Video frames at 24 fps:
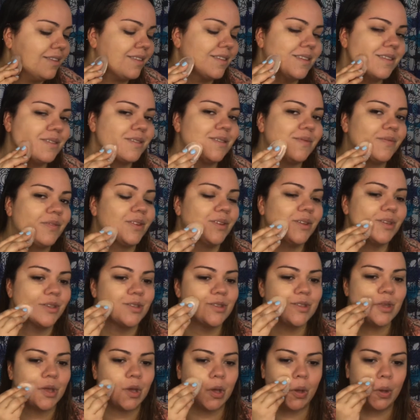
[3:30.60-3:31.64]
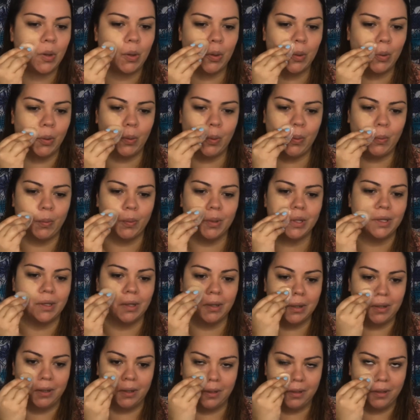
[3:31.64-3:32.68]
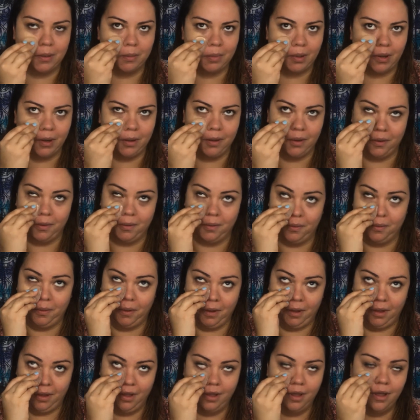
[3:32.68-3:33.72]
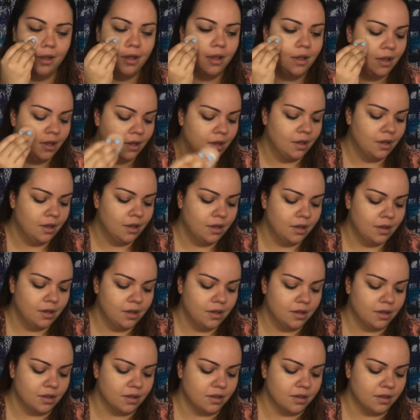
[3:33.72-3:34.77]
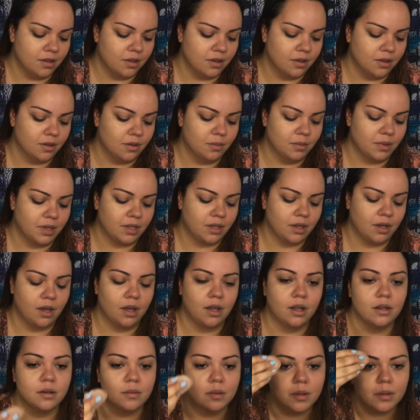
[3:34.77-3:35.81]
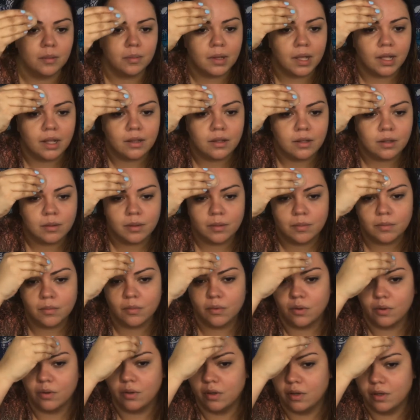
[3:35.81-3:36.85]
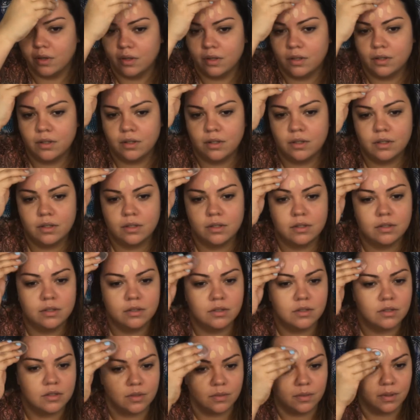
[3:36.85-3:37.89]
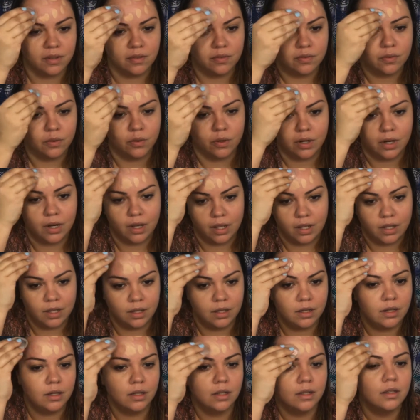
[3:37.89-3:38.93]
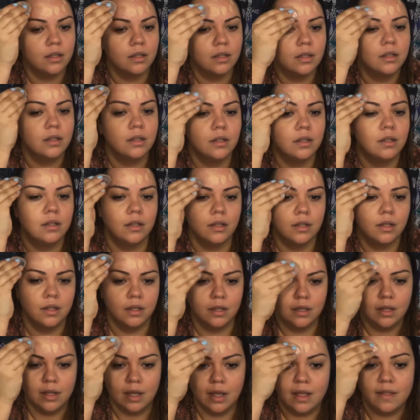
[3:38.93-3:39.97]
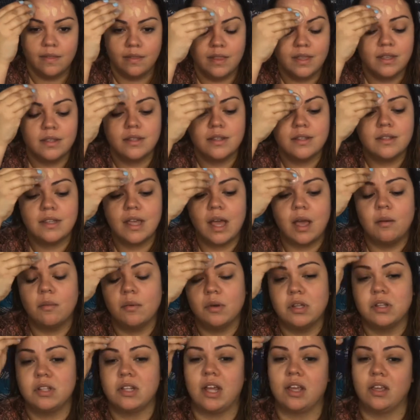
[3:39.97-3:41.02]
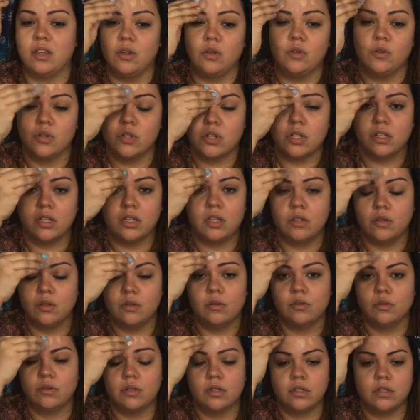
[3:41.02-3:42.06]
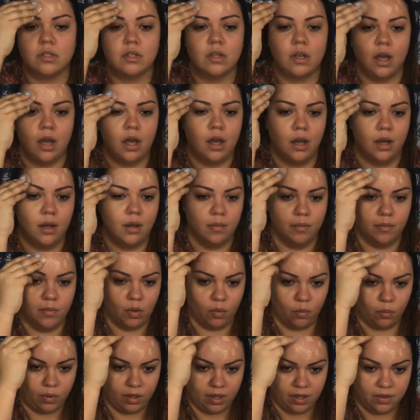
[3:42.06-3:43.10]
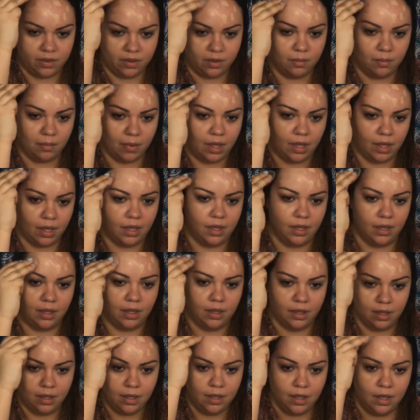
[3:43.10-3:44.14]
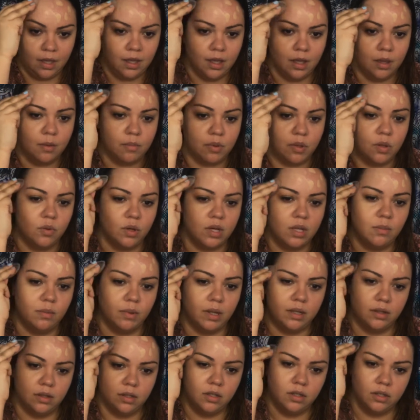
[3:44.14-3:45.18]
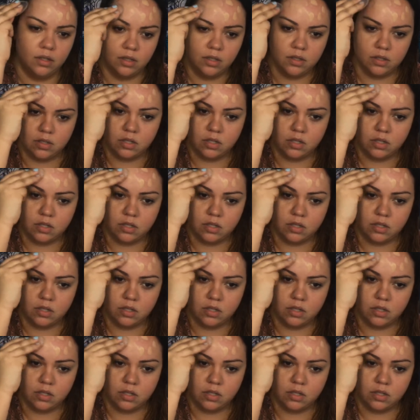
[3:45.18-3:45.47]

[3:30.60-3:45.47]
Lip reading: This feels so weird, bro. Oh my god. I'm gonna apply a little bit more to my forehead. This is how much I usually use with my beauty blender.